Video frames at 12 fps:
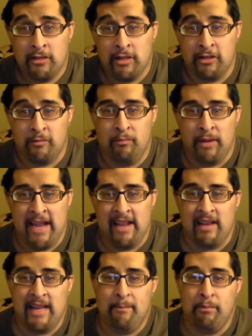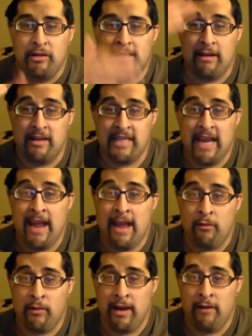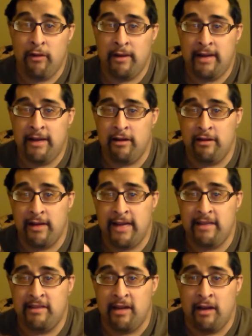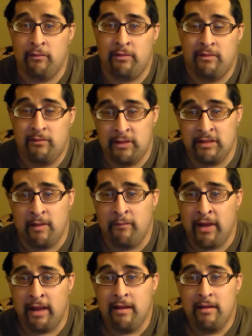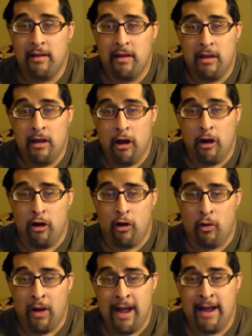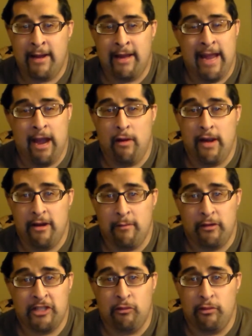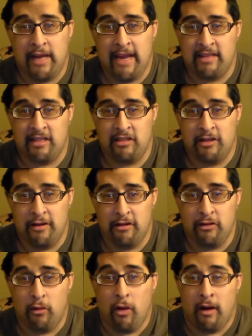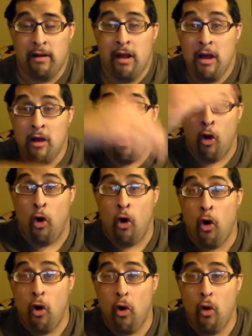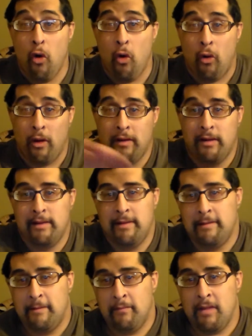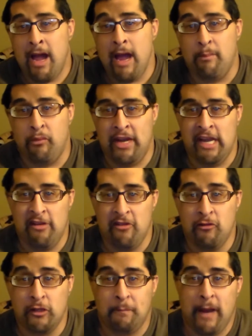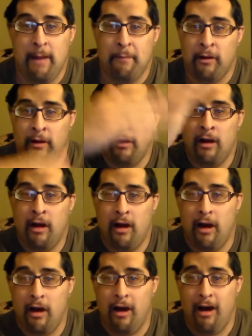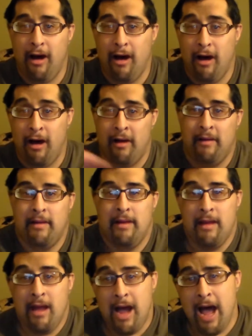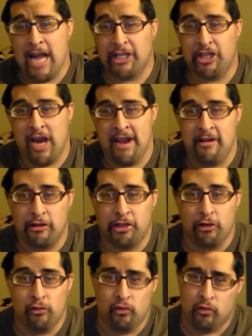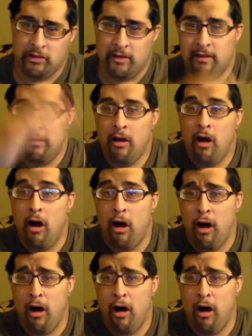Just blatantly puts out his hand whenever he's done with something. Oh, I carry your suitcases to your door. Ho ho! I bring your newspaper. Ho ho. I shine your shoes. Ho